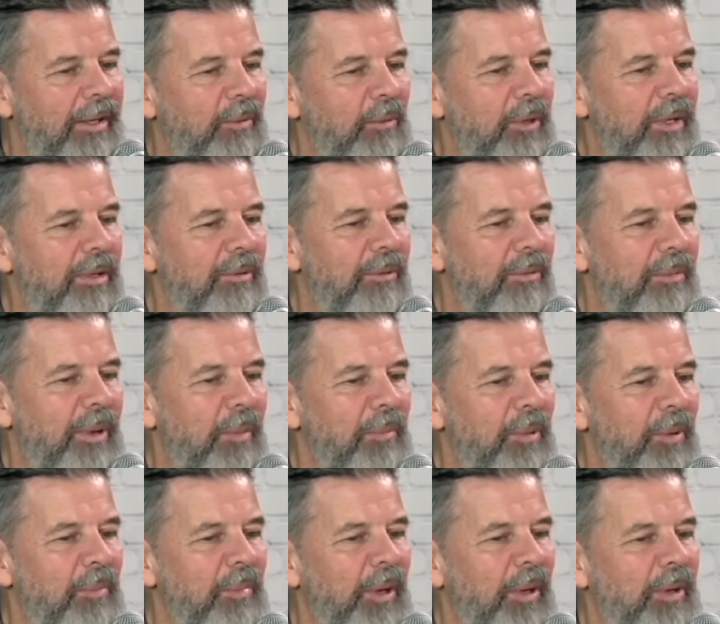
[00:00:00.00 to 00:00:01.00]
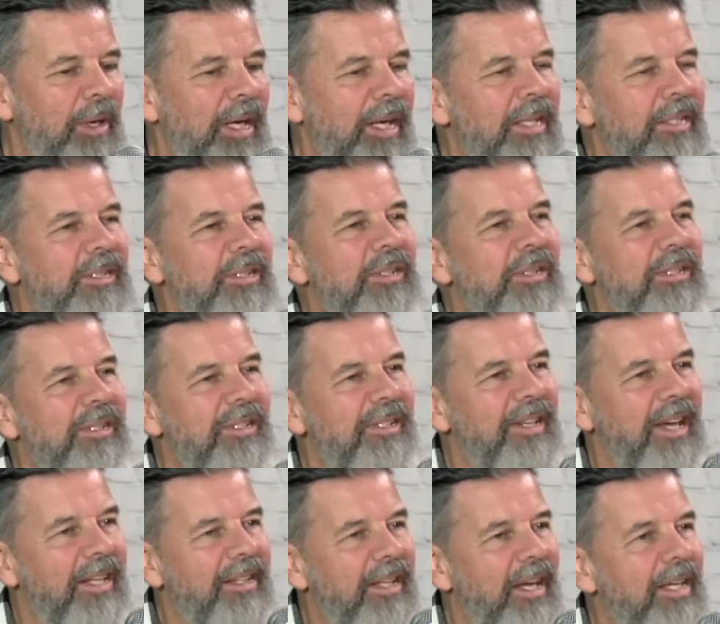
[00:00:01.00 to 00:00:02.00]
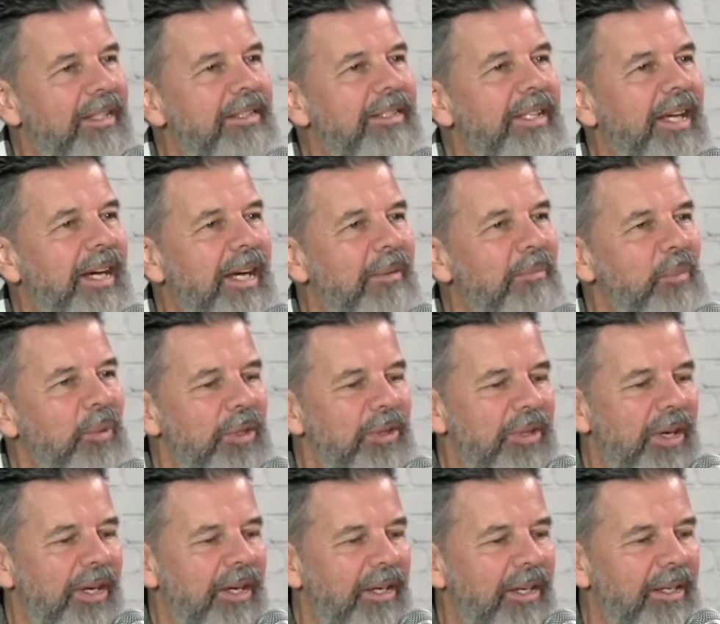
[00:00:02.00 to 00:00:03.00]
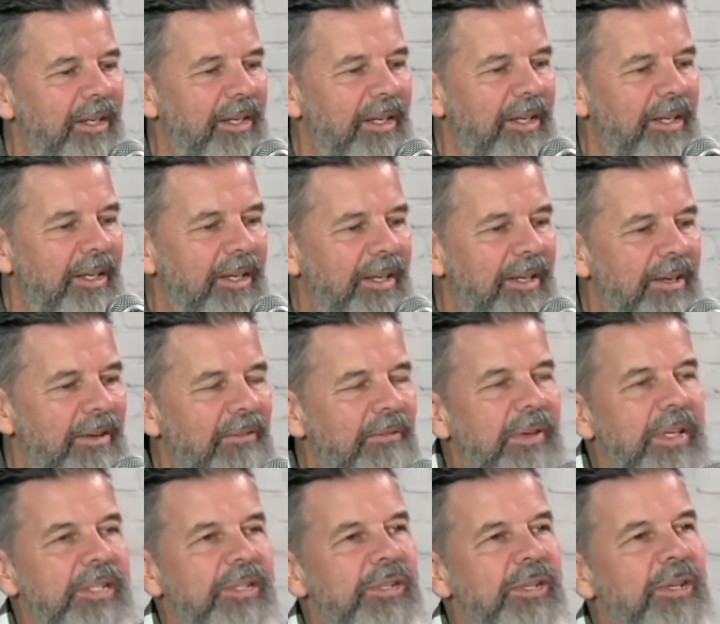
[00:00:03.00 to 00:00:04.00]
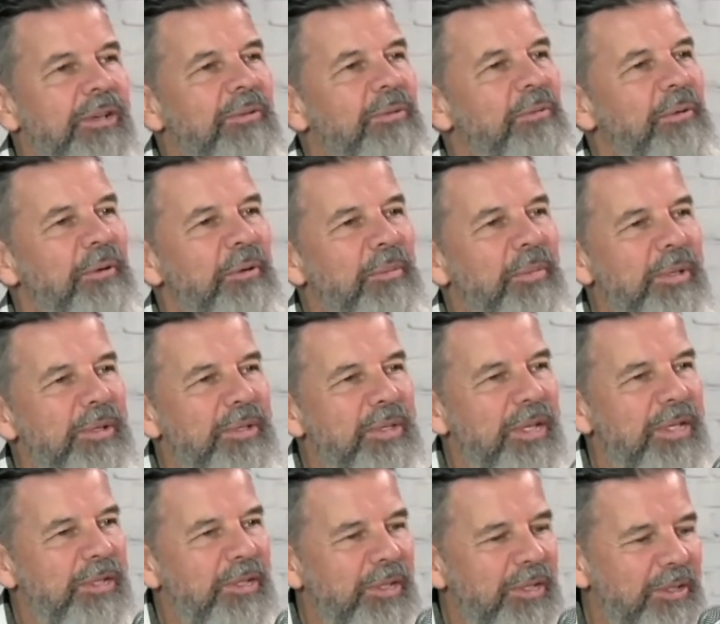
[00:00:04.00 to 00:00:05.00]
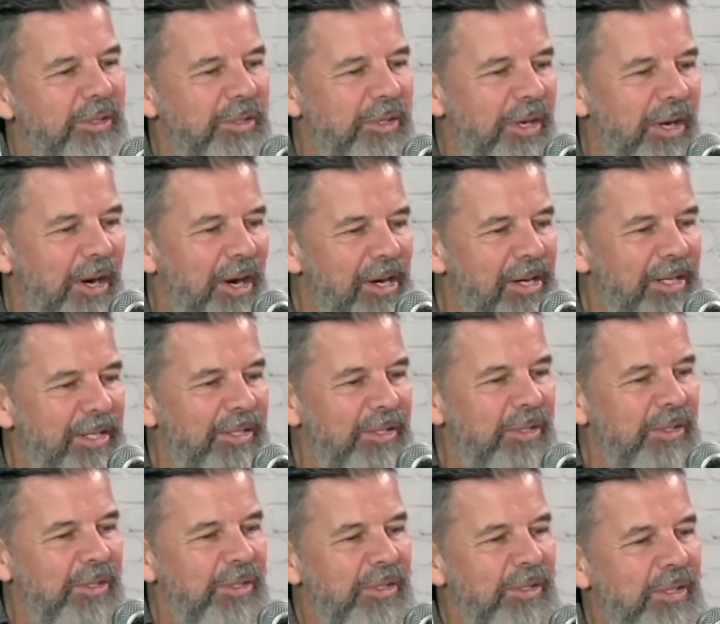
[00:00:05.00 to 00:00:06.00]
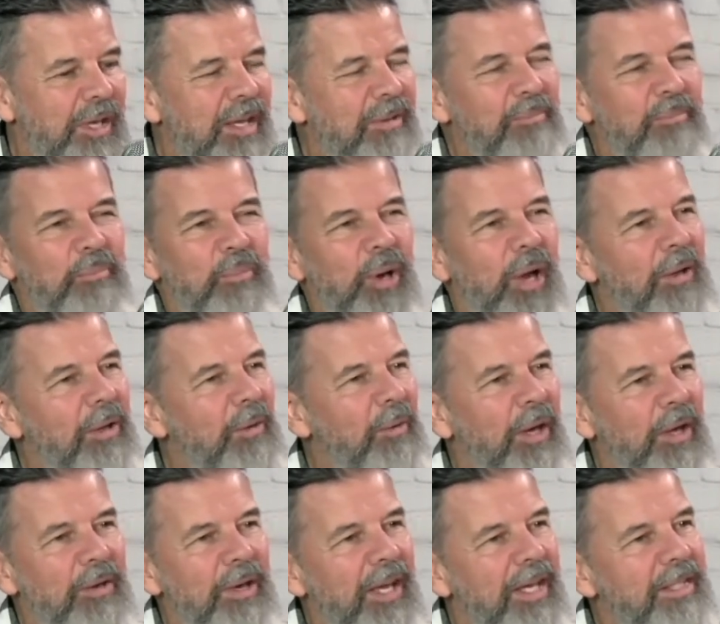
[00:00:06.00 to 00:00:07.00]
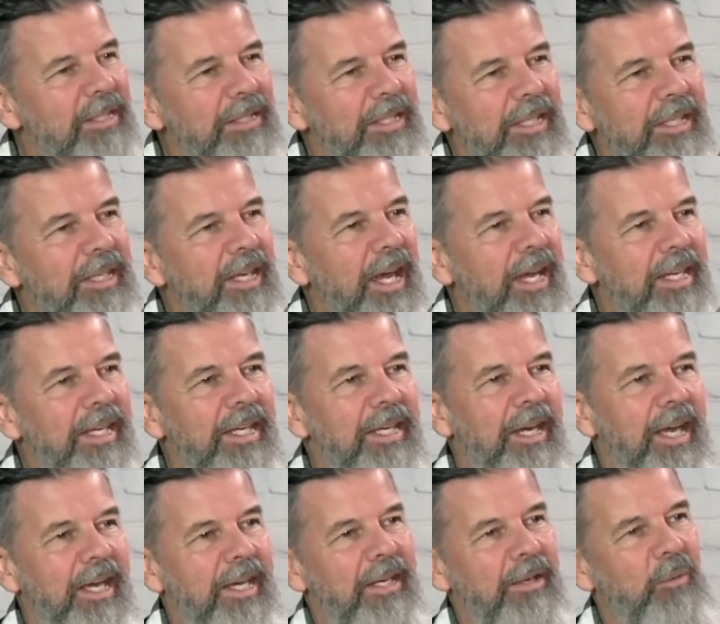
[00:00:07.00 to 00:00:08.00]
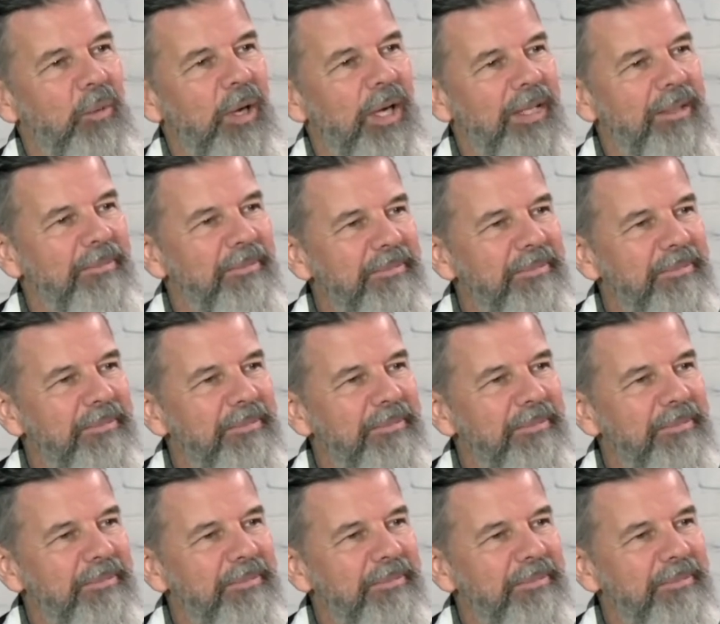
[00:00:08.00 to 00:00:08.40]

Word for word: What do you remember about us at that time with our vision for musicians and artists, probably around 1990, 91?